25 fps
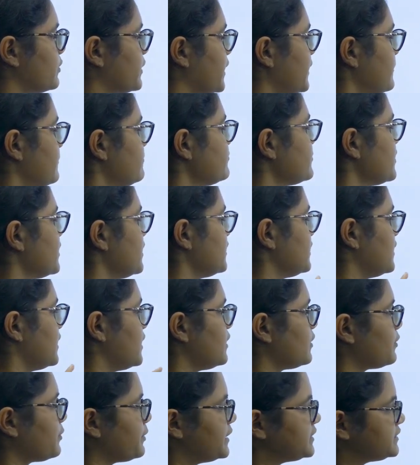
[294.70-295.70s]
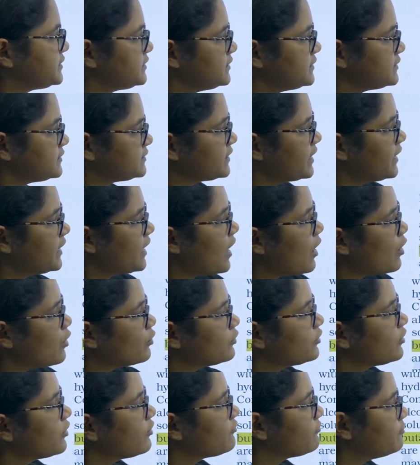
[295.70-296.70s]
okay here a question is there
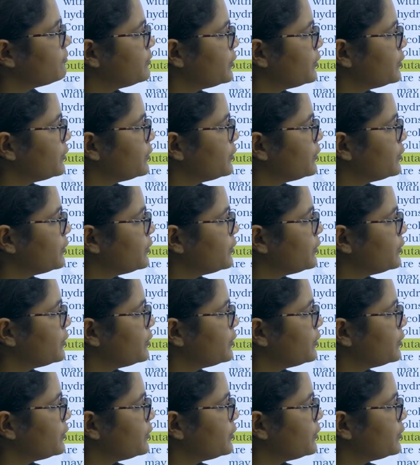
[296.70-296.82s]
out of